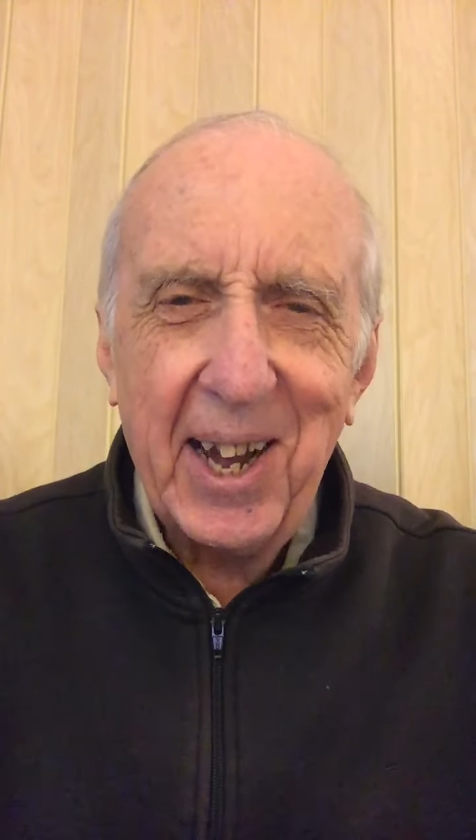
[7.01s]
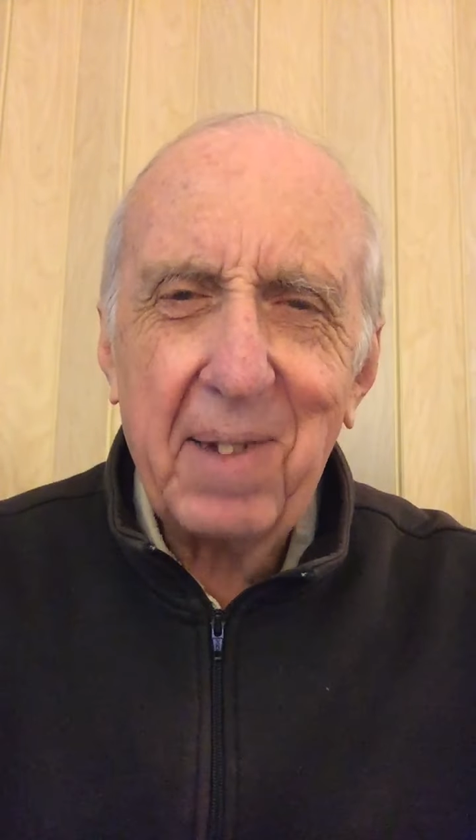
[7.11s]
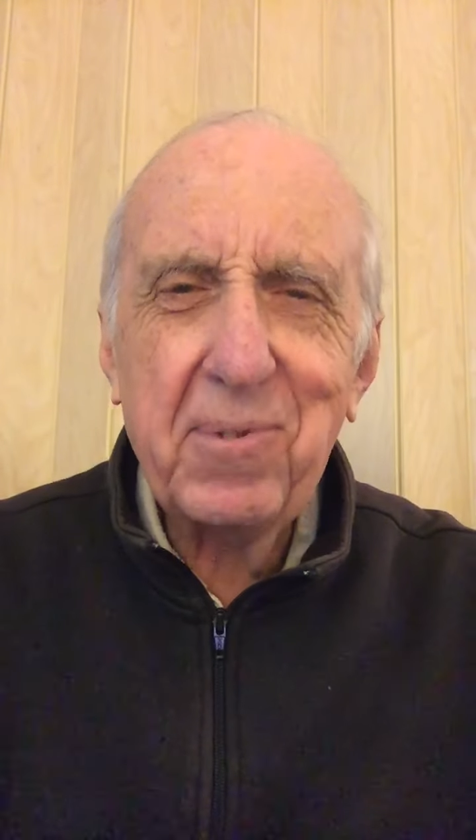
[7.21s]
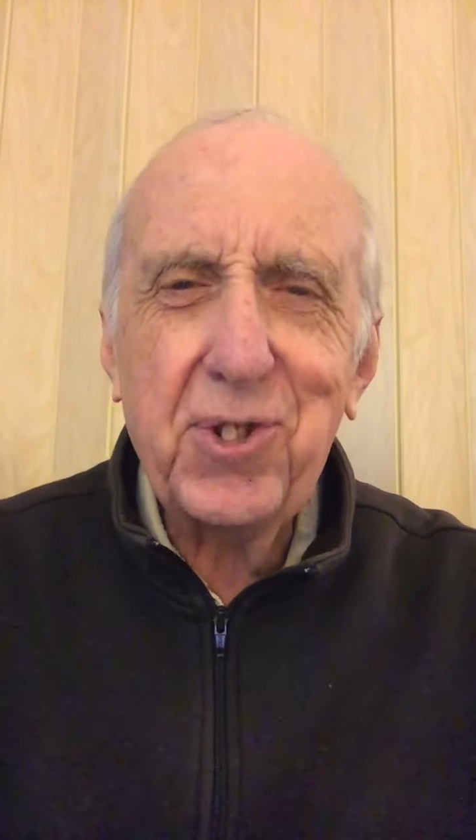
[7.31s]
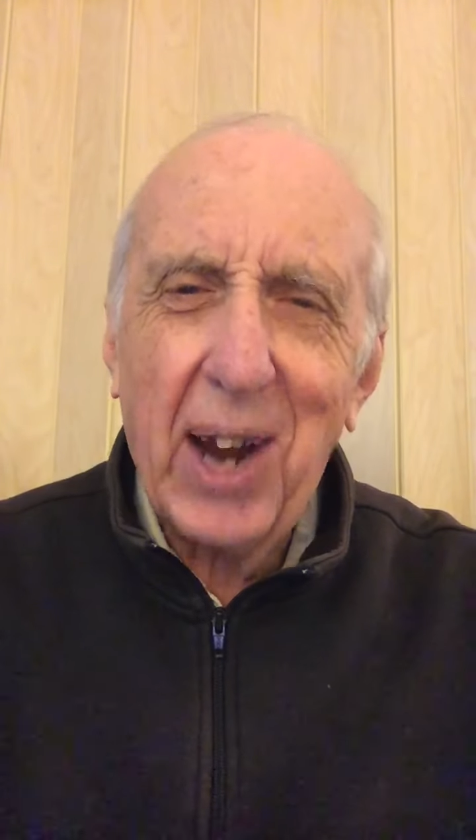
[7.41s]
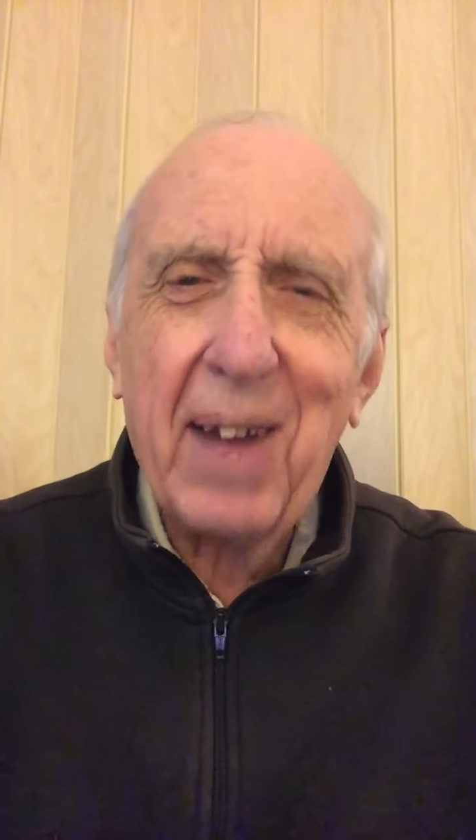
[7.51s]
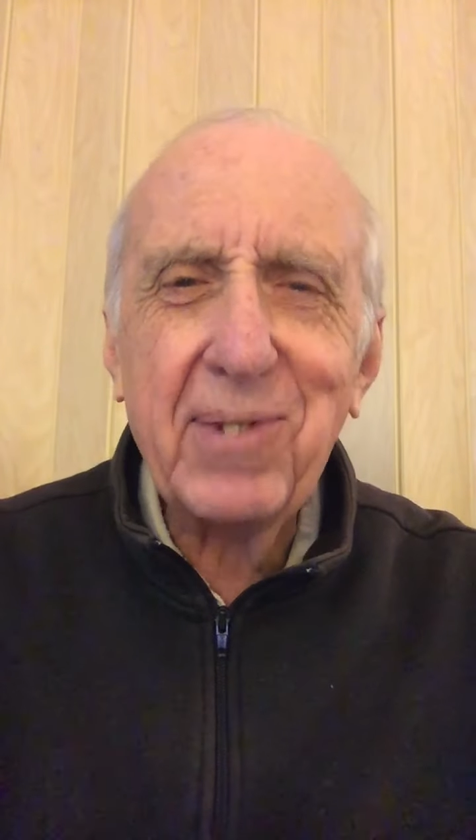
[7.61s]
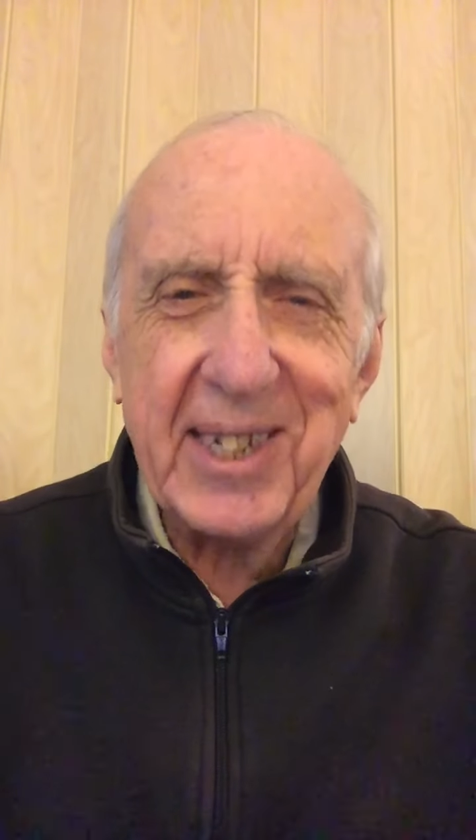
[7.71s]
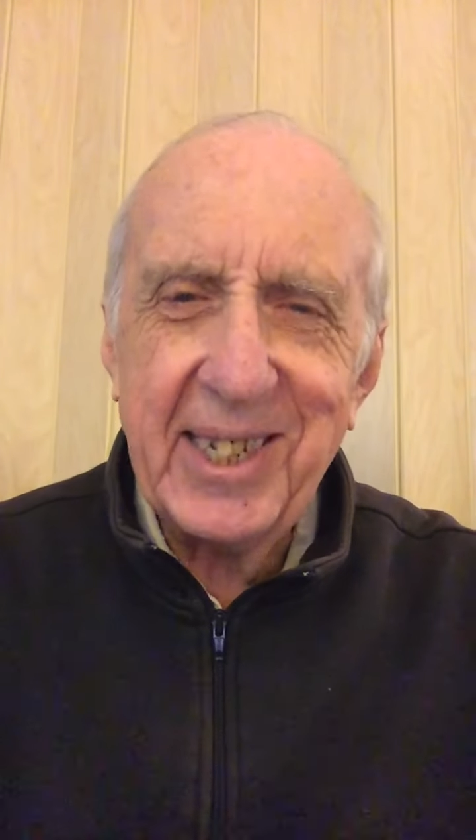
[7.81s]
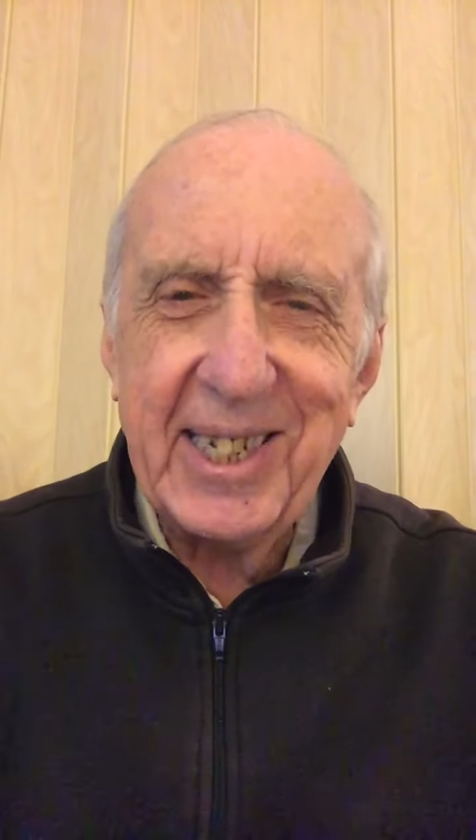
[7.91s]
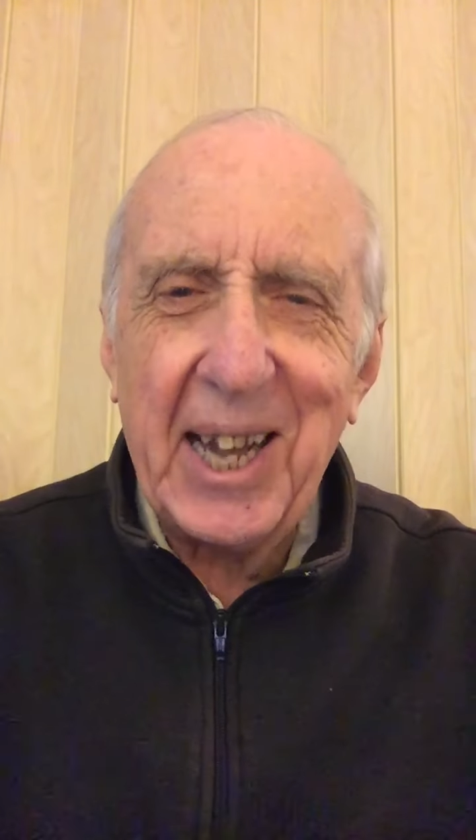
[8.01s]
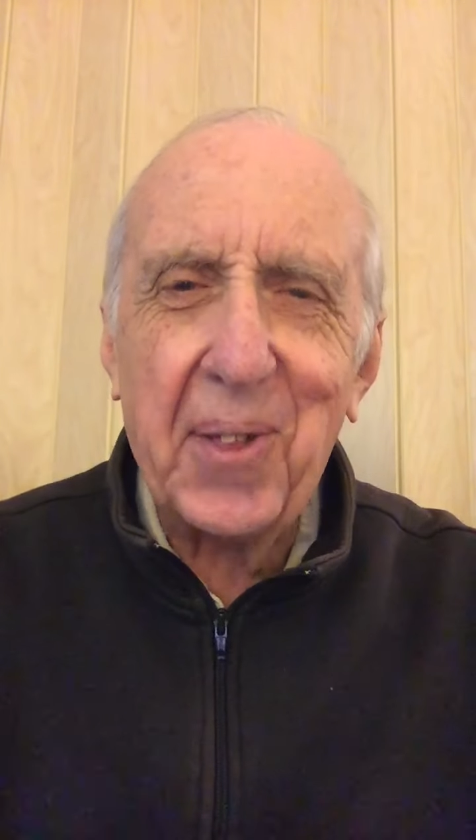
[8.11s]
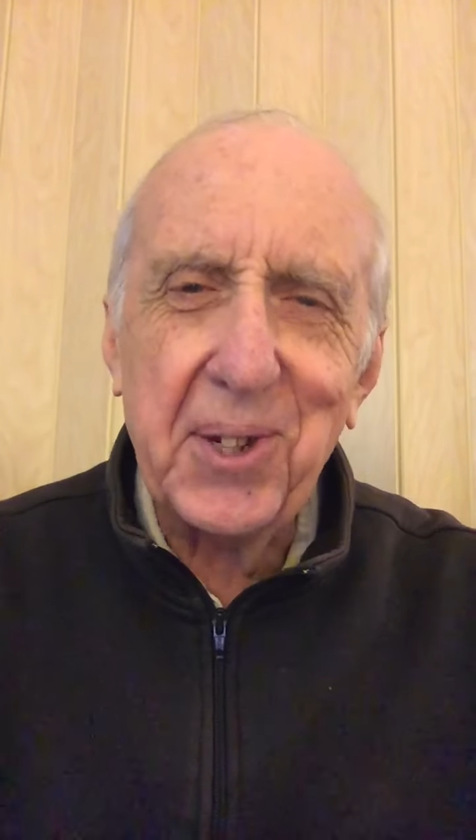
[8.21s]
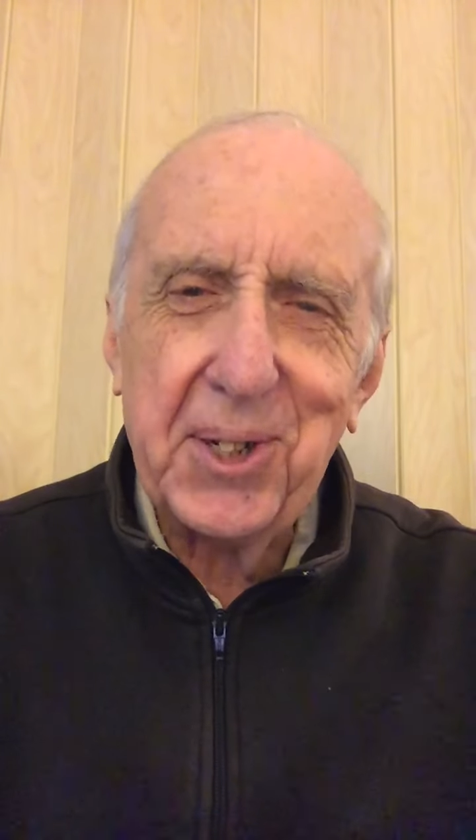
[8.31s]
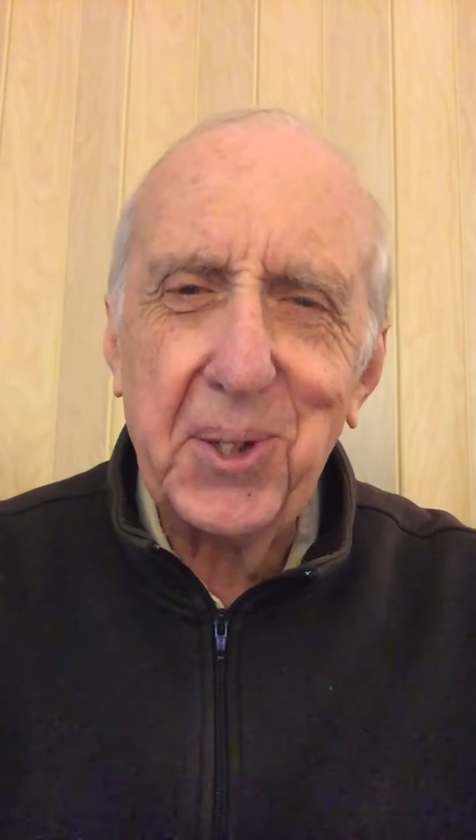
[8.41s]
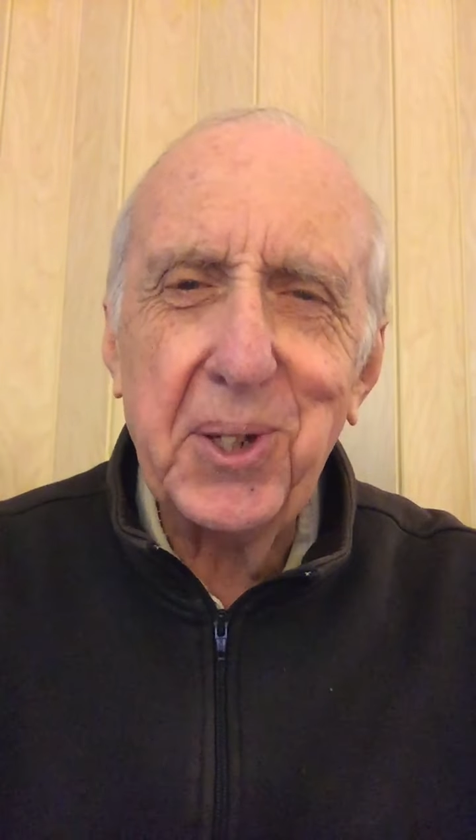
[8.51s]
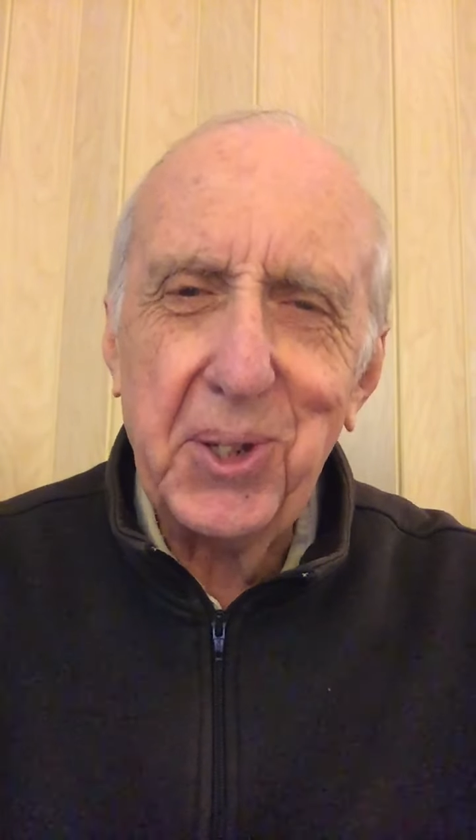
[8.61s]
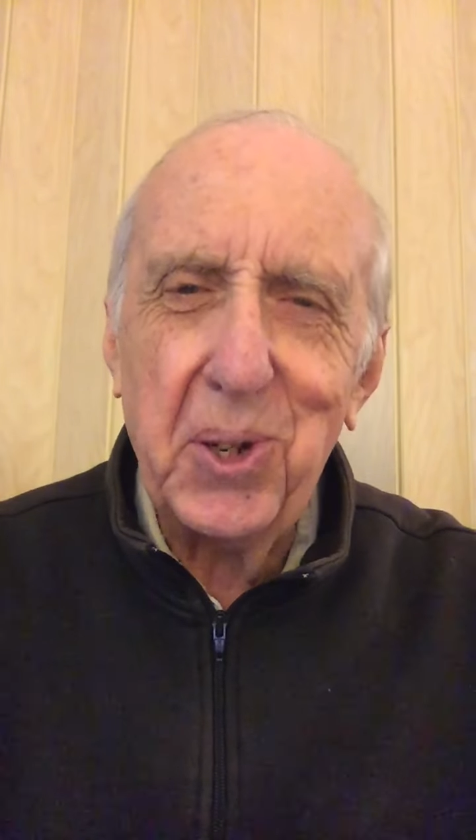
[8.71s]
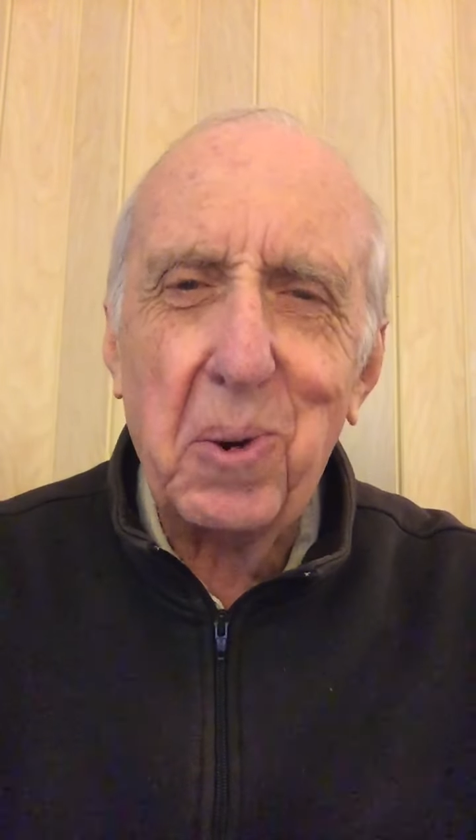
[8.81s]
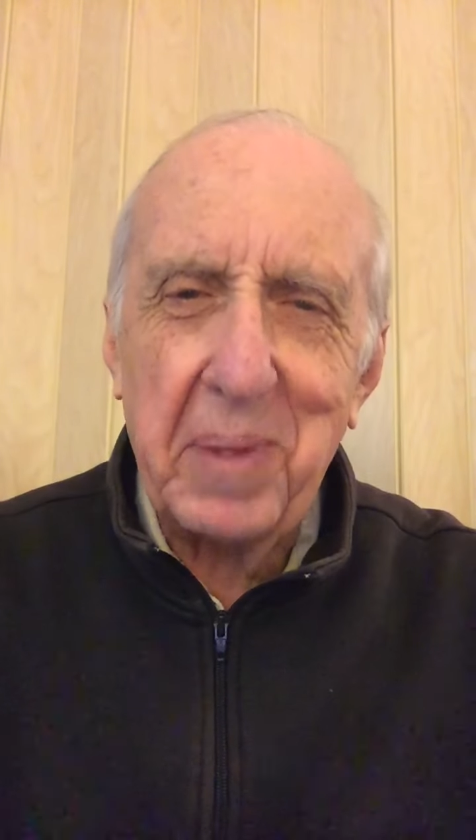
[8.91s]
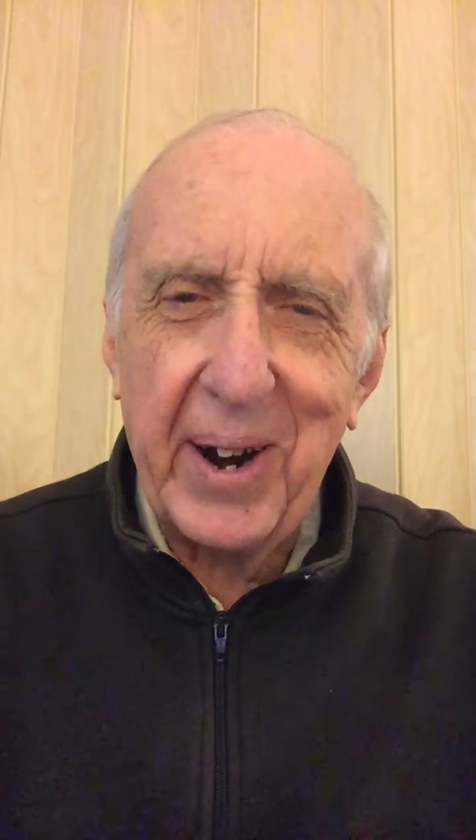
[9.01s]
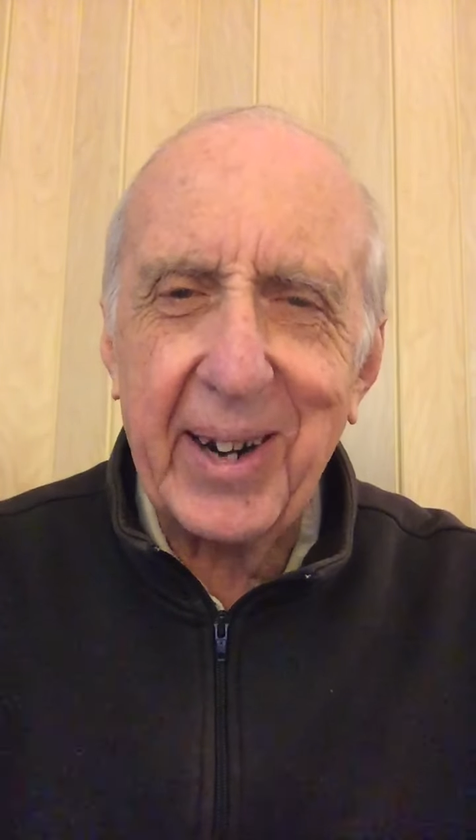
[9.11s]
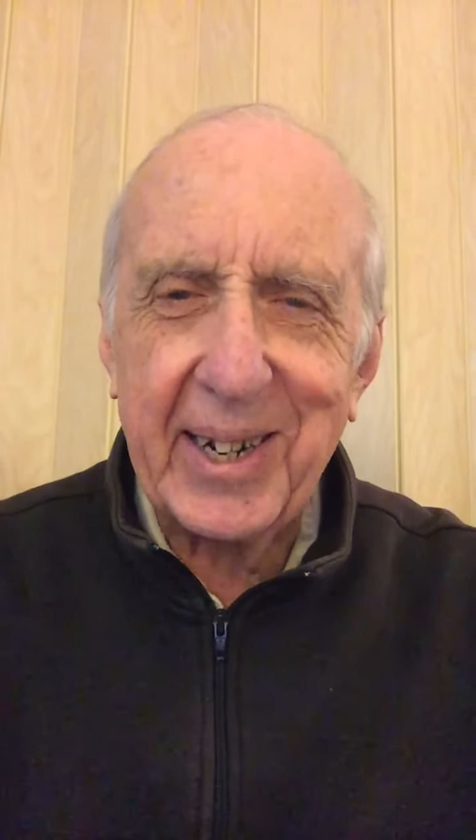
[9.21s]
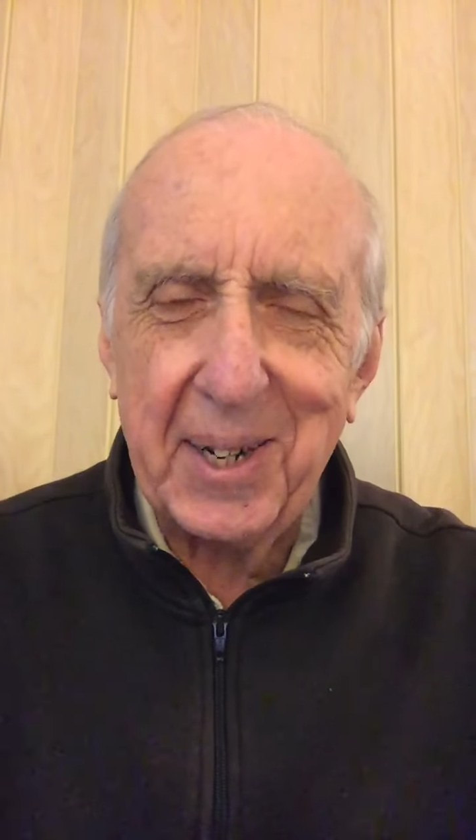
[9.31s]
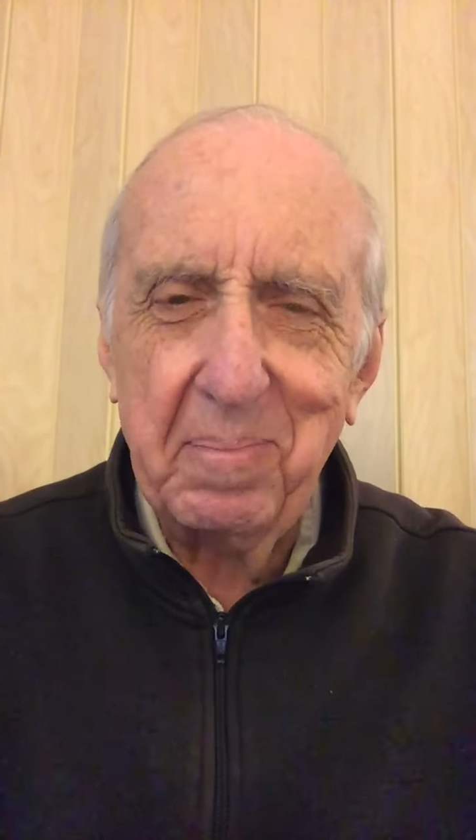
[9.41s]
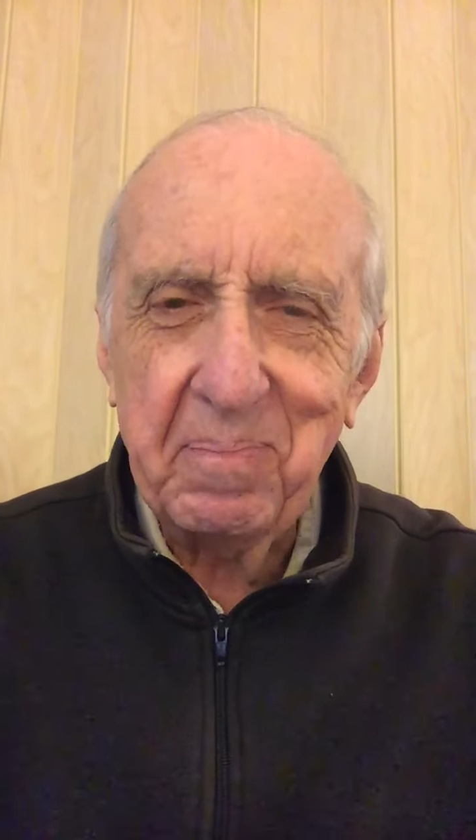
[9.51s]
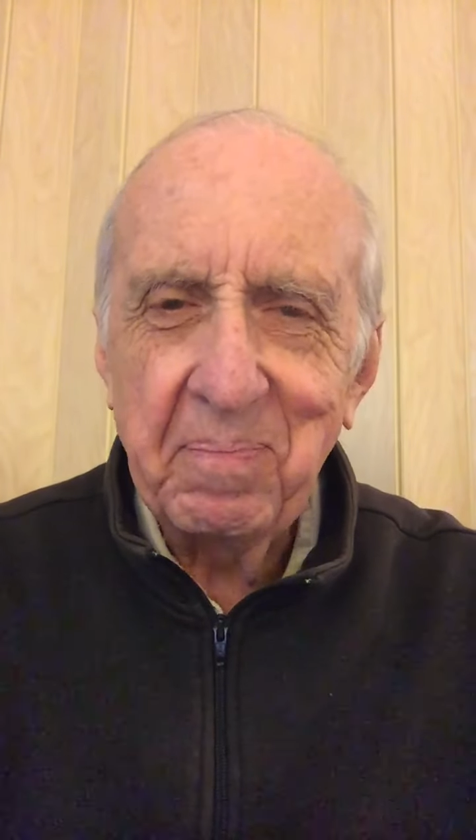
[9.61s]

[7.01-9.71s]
of traveling together to a new America.